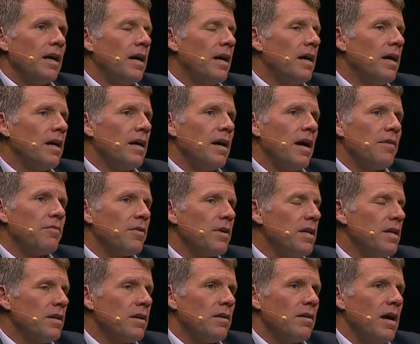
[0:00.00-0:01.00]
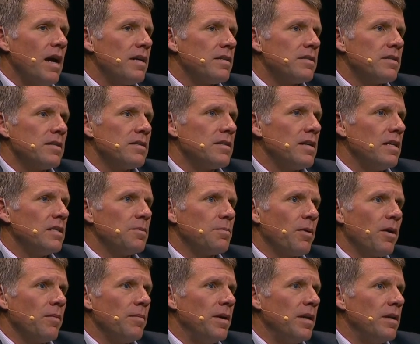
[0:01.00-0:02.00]
uh, every year as the State
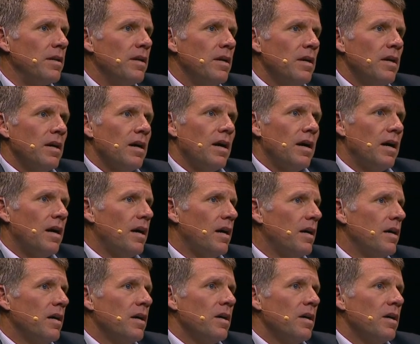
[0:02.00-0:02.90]
Department uh,